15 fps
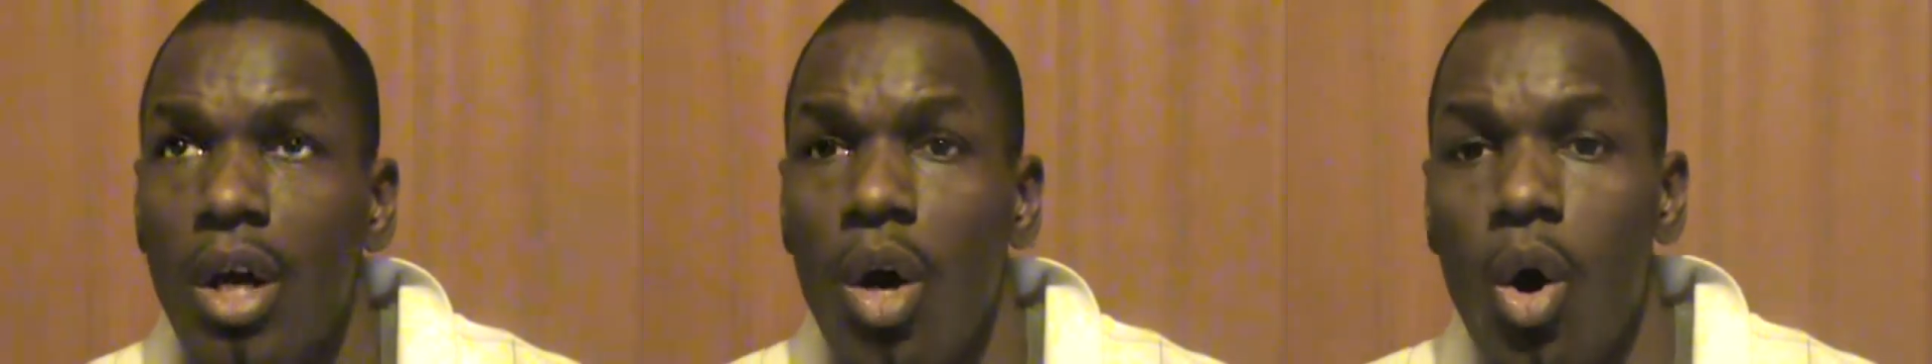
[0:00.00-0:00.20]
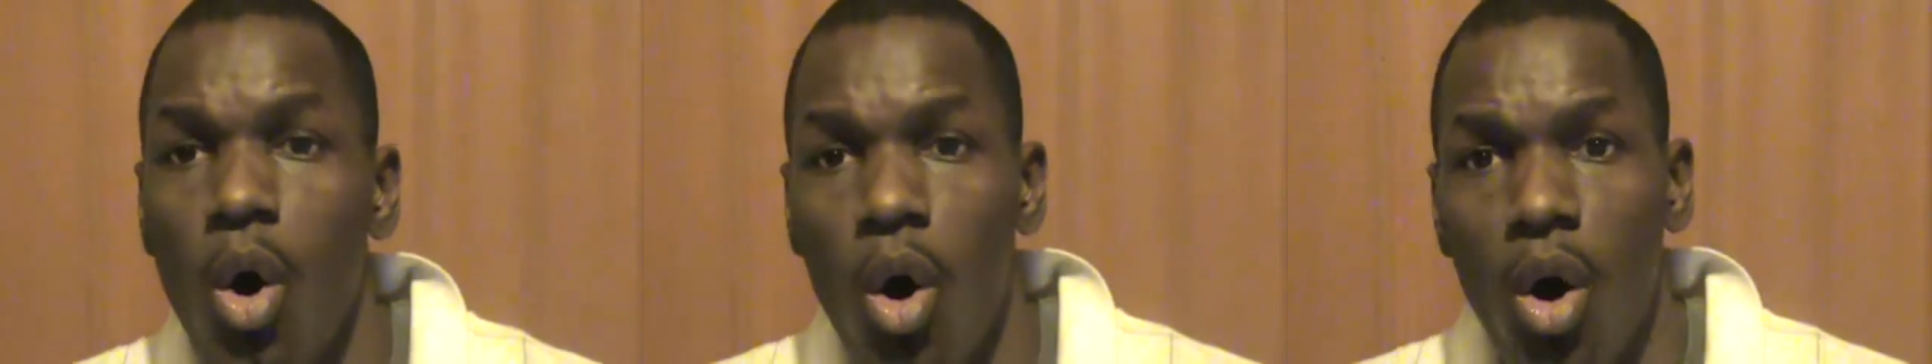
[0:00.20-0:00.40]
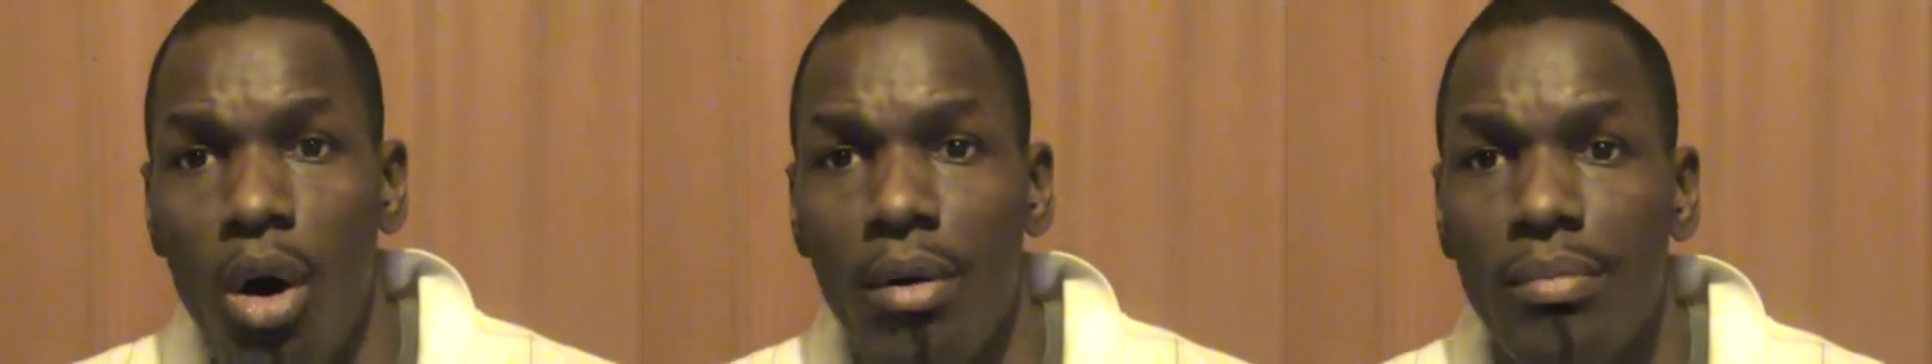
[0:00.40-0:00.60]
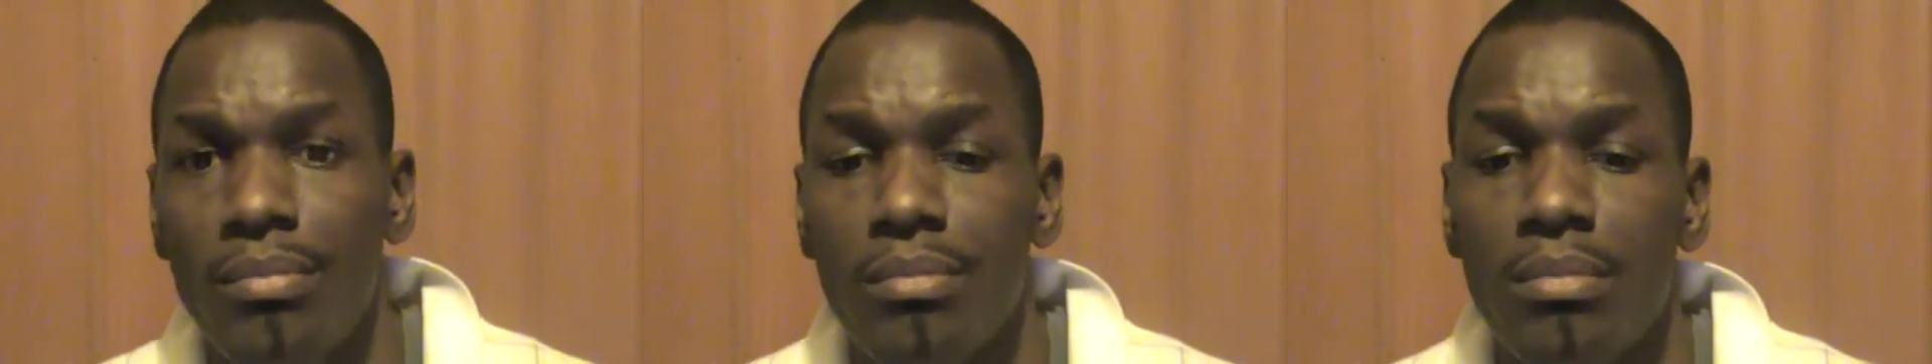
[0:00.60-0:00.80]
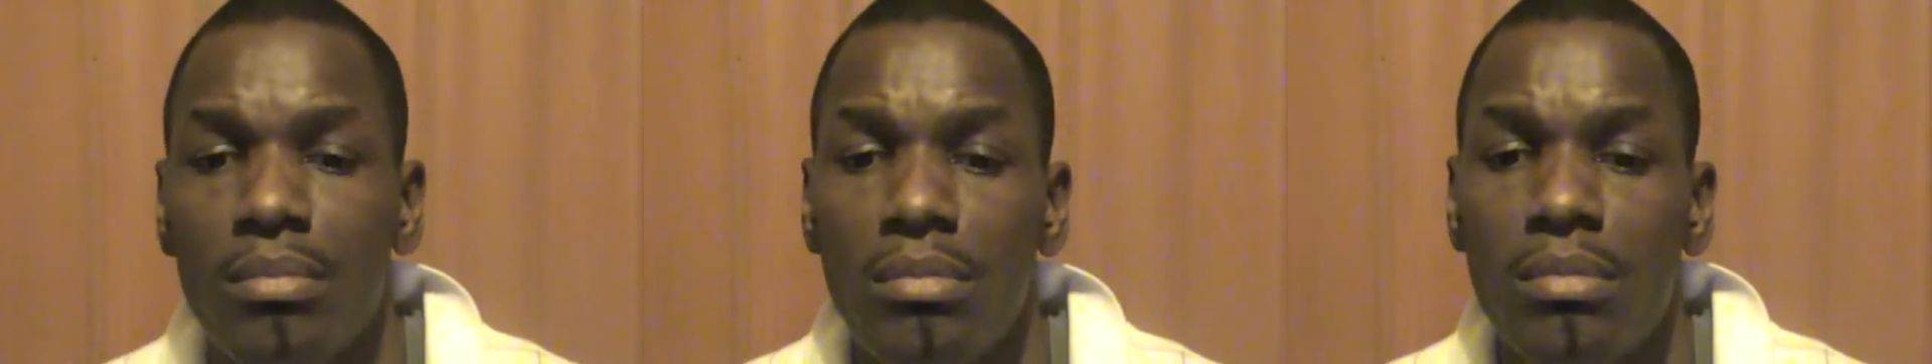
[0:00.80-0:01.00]
Or,
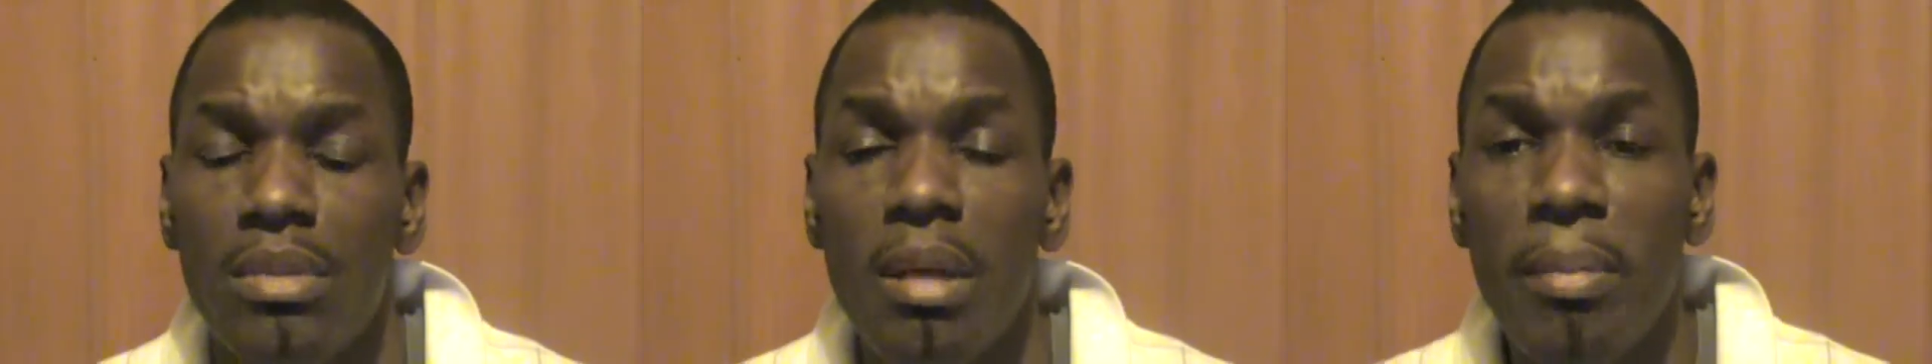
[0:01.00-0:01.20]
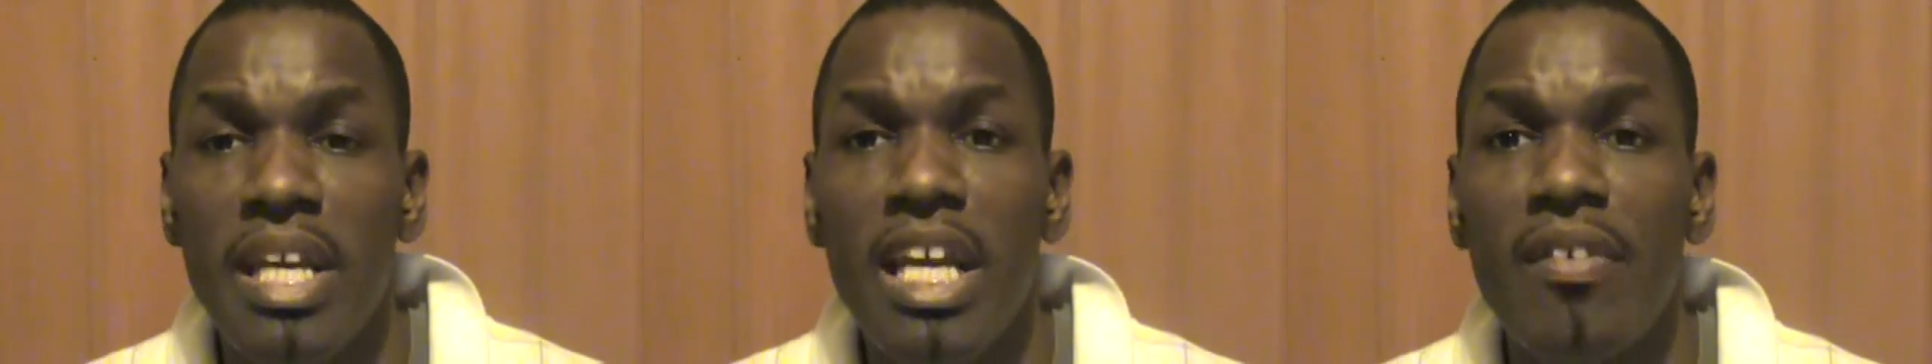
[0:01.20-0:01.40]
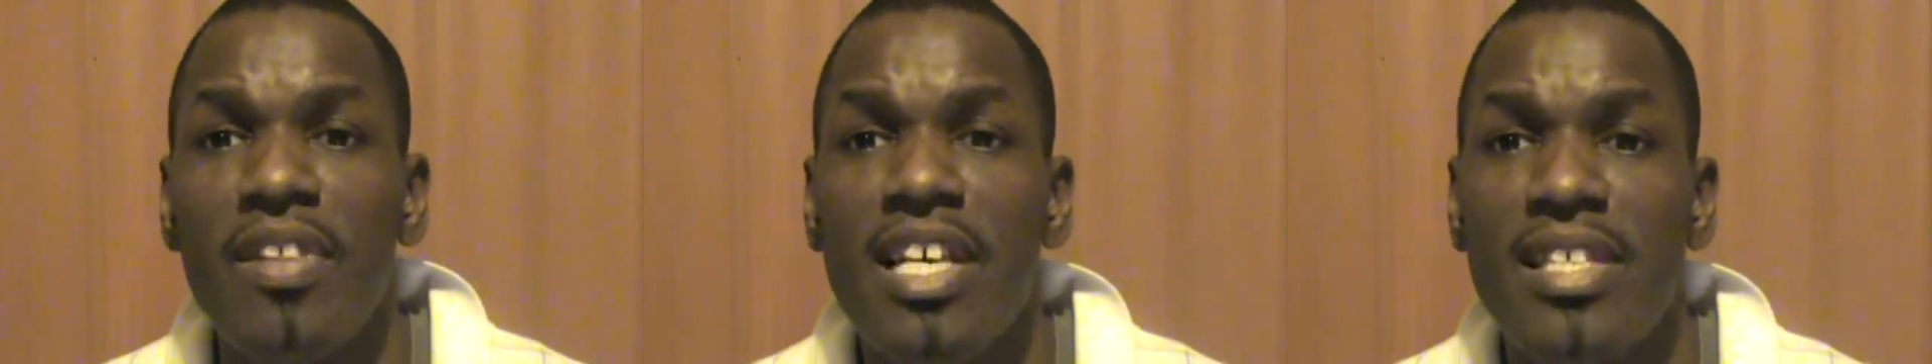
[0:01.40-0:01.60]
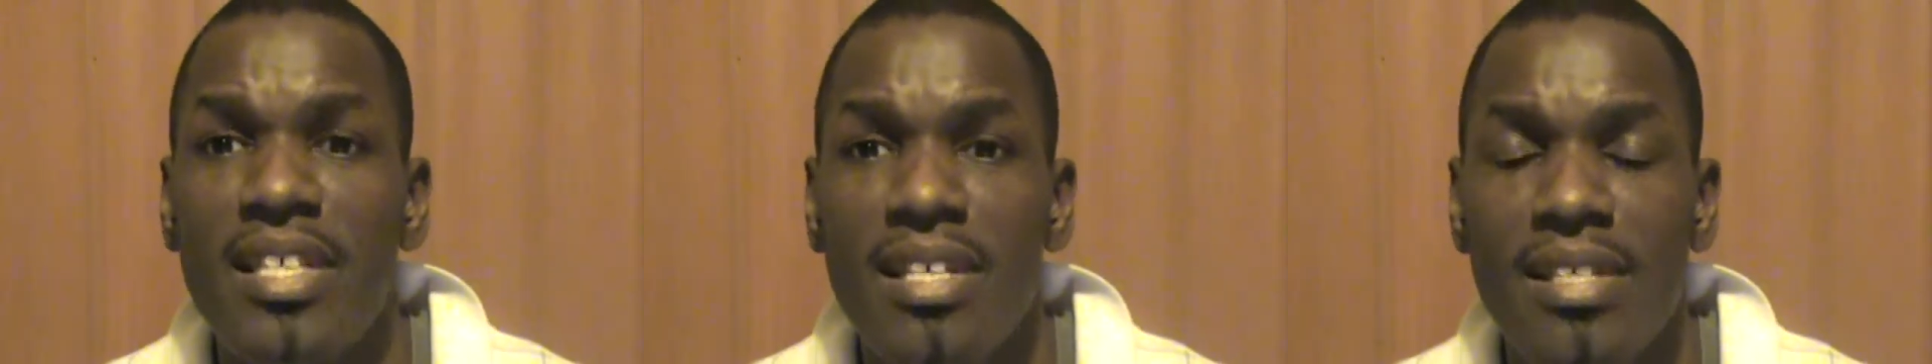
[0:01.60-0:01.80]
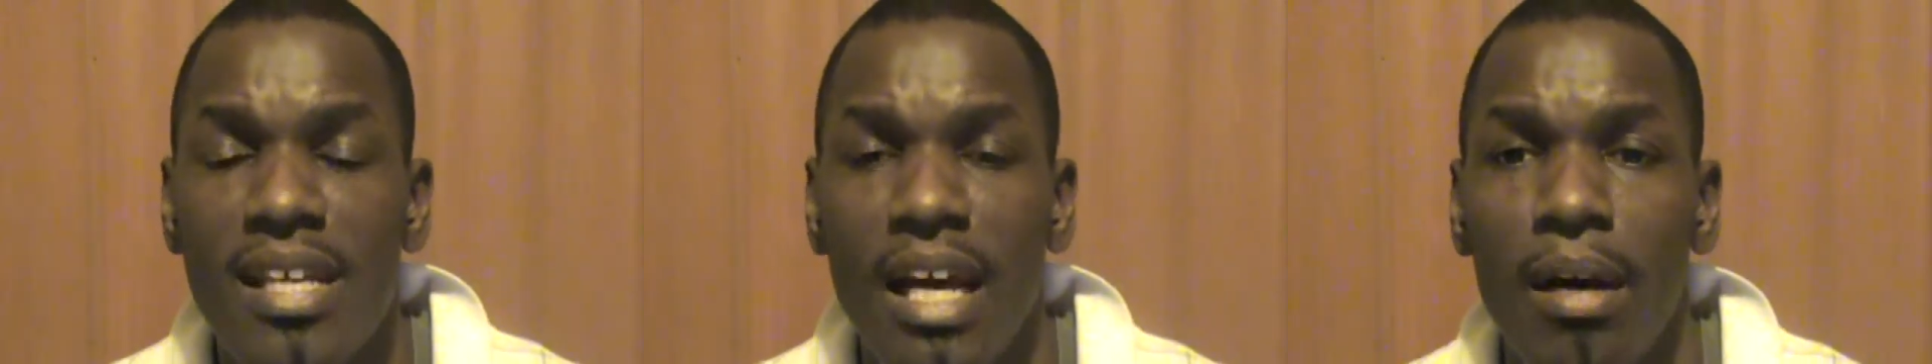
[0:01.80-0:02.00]
let me give this
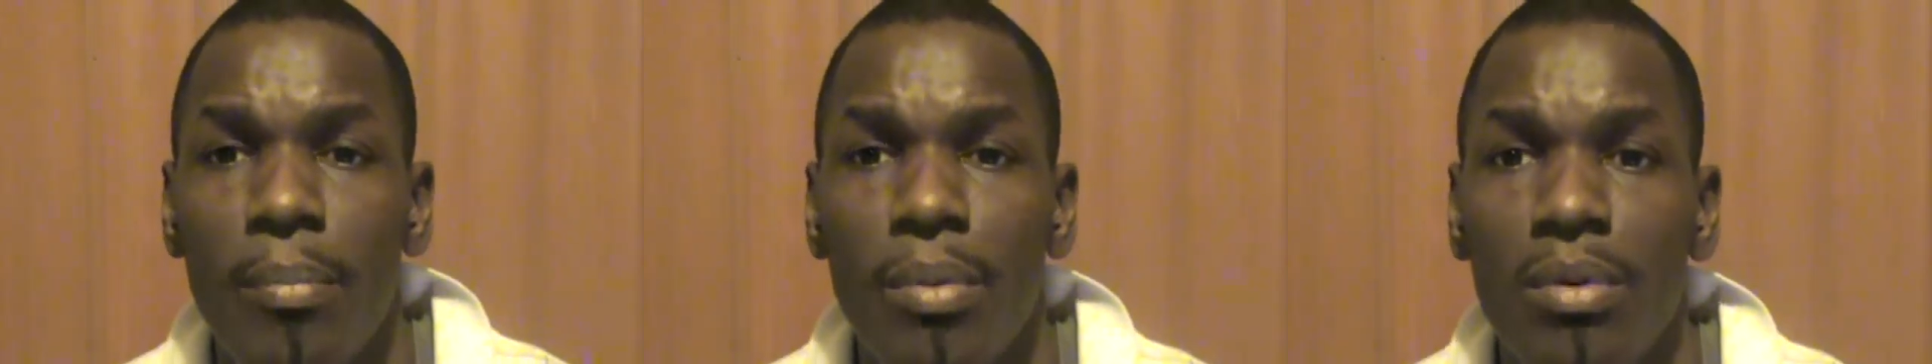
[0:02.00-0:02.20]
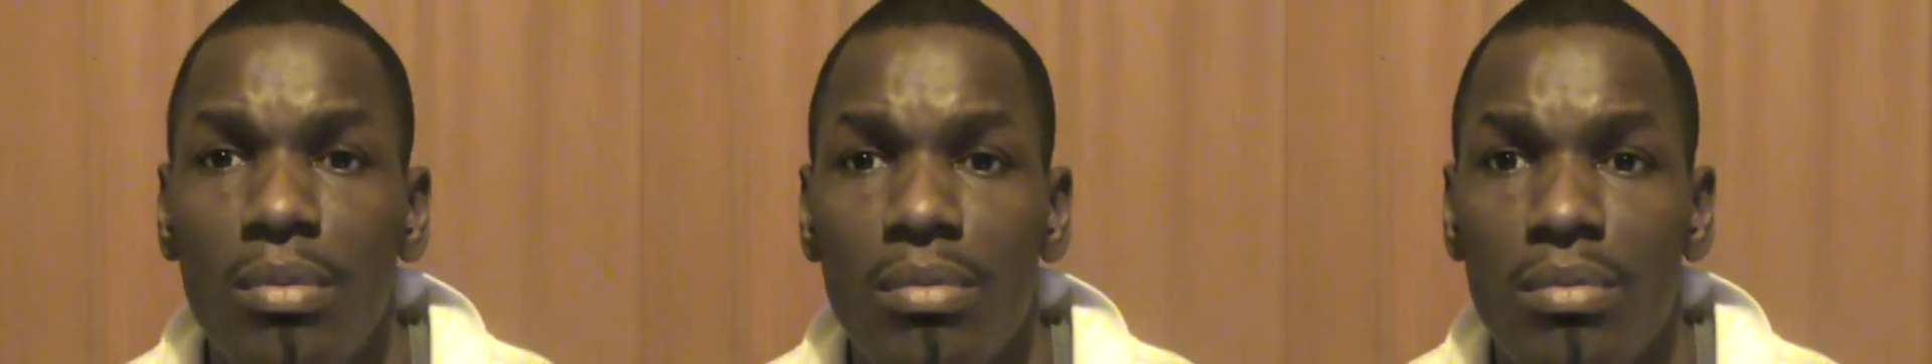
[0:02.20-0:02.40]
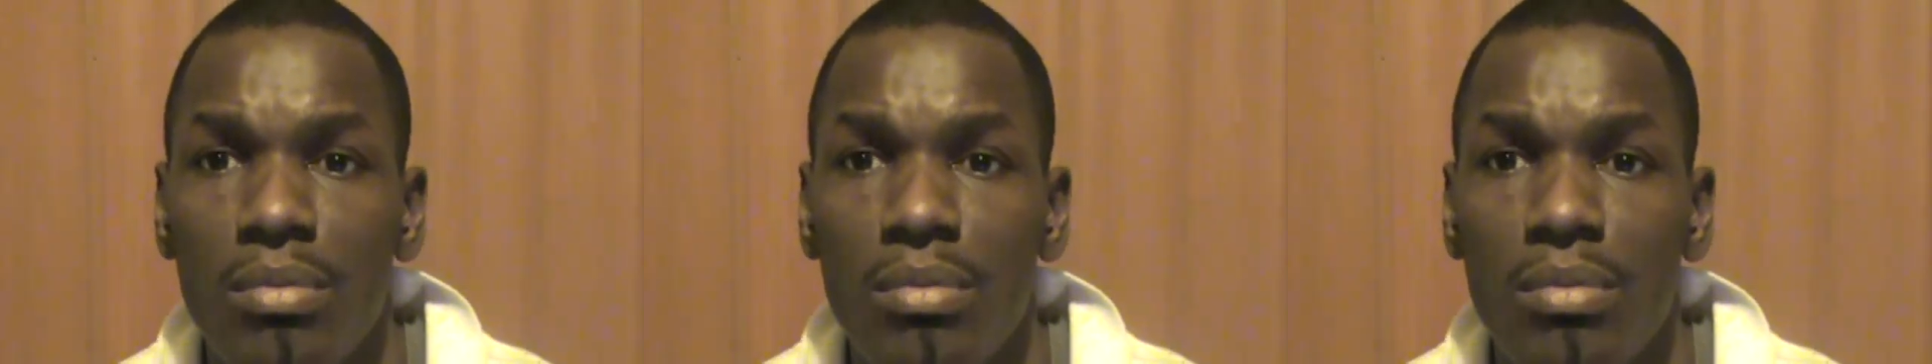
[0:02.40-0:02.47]
example.